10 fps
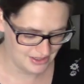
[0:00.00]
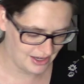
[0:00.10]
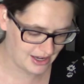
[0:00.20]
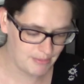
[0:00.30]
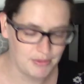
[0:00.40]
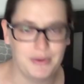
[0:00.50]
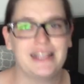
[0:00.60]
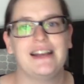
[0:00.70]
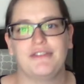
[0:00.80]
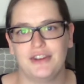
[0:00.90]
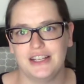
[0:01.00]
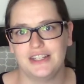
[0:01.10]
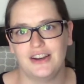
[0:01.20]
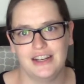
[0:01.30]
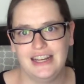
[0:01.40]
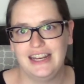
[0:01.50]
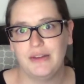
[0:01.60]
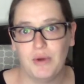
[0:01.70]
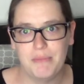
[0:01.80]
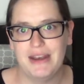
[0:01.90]
a couple weeks after I started
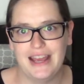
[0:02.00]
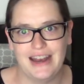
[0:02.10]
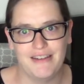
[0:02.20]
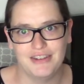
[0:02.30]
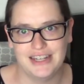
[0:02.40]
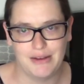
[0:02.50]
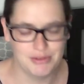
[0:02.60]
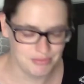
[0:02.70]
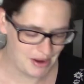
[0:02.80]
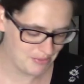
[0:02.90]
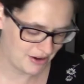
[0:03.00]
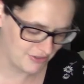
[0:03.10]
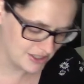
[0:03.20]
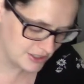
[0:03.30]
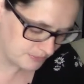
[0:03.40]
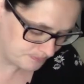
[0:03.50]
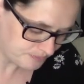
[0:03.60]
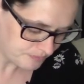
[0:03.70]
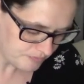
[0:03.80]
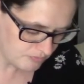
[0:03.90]
eating one banana every day with my breakfast.
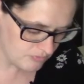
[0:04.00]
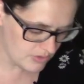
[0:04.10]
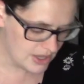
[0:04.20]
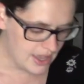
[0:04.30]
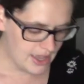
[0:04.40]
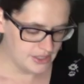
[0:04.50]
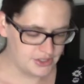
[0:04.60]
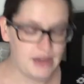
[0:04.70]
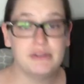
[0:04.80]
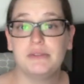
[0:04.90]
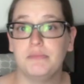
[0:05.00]
So that was